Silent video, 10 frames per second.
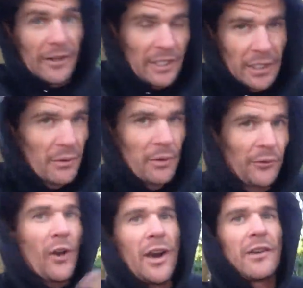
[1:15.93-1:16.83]
kill it with
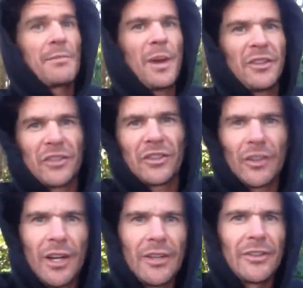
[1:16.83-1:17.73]
fire and
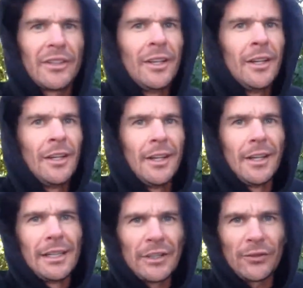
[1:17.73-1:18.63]
pesticides, and
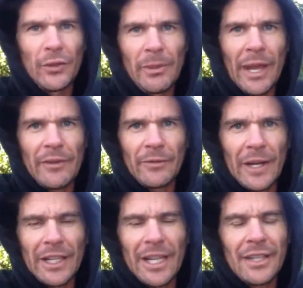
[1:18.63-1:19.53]
let's fumigate the
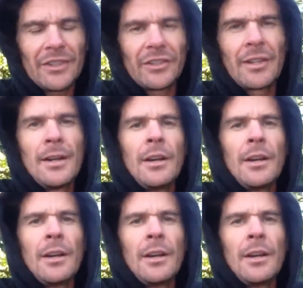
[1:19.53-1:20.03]
fucking house. Just